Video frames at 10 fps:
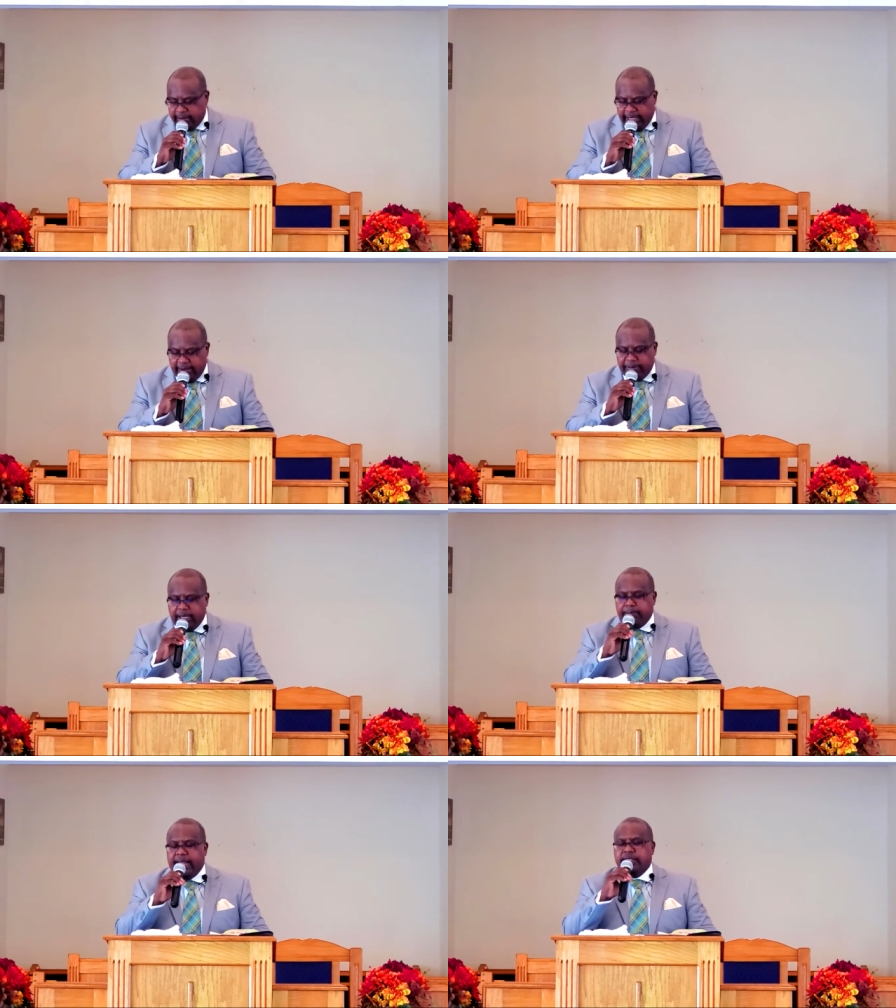that it be
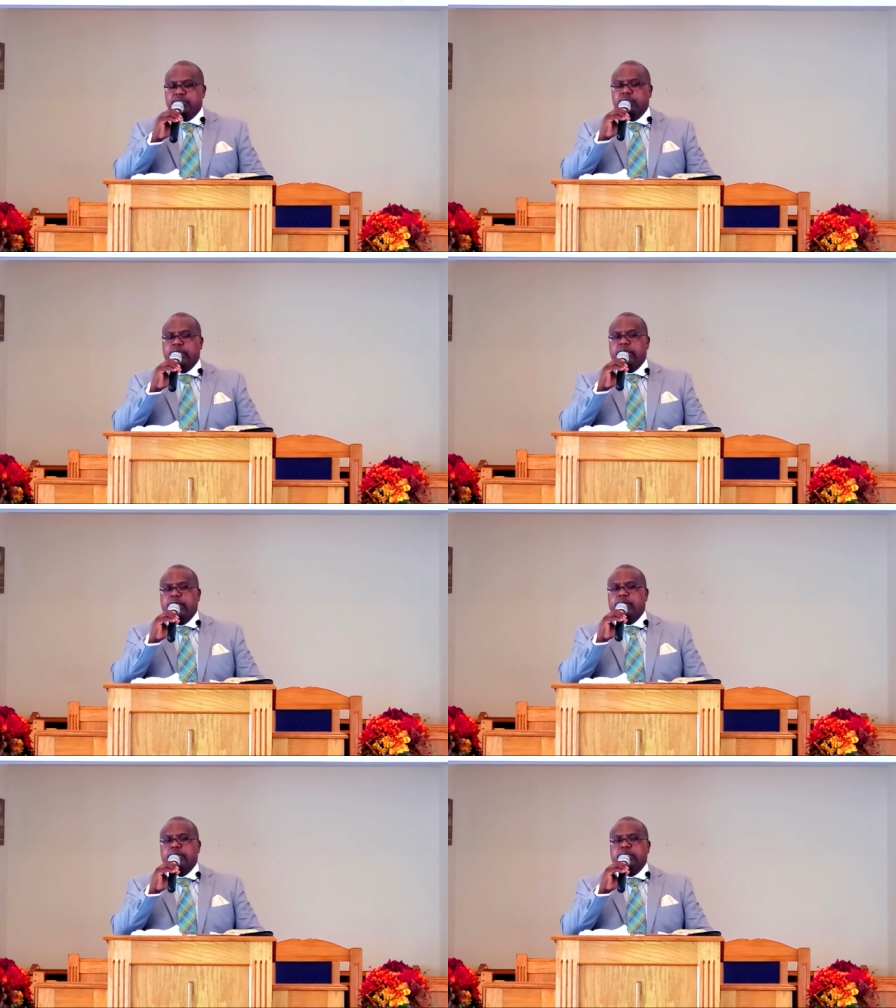a blessing to the
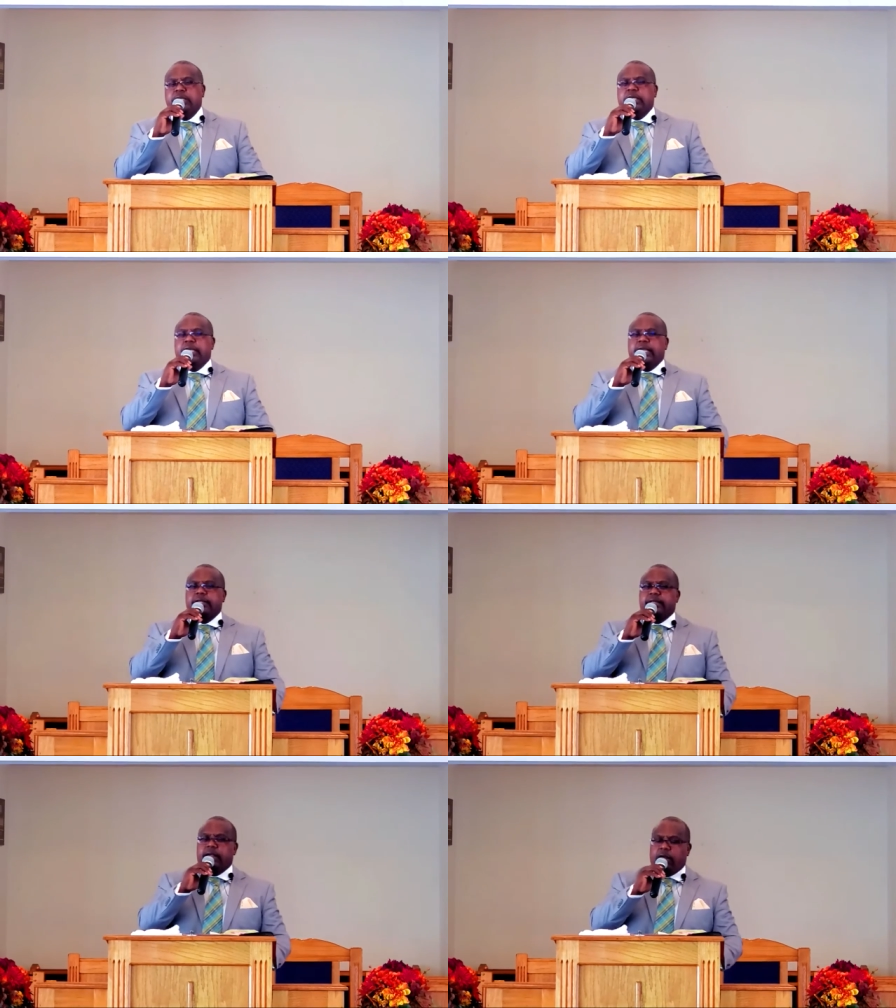hearers
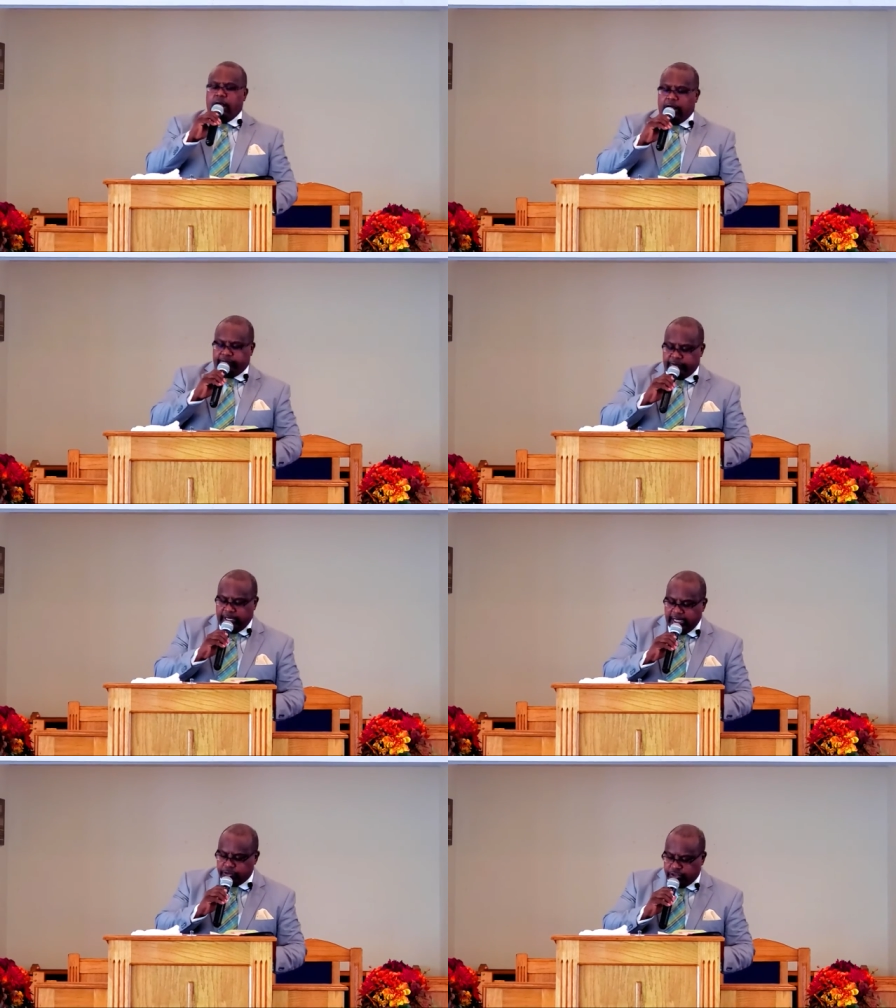
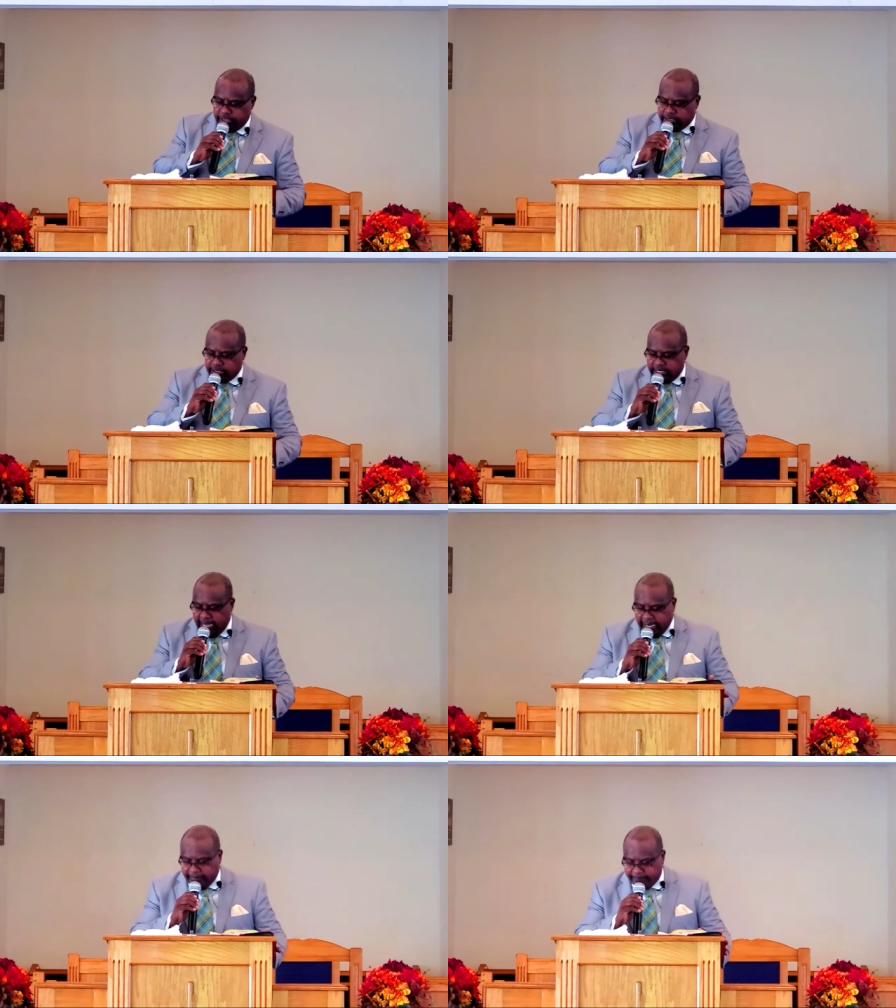thereof. In Jesus'
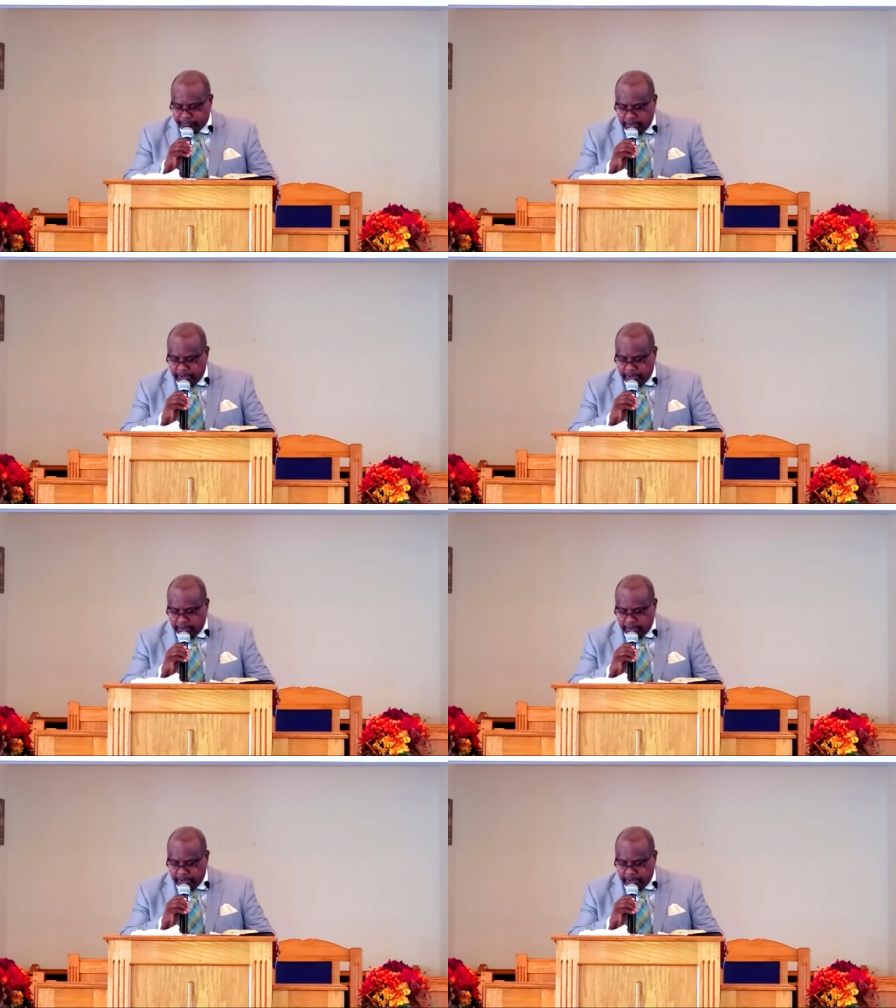name,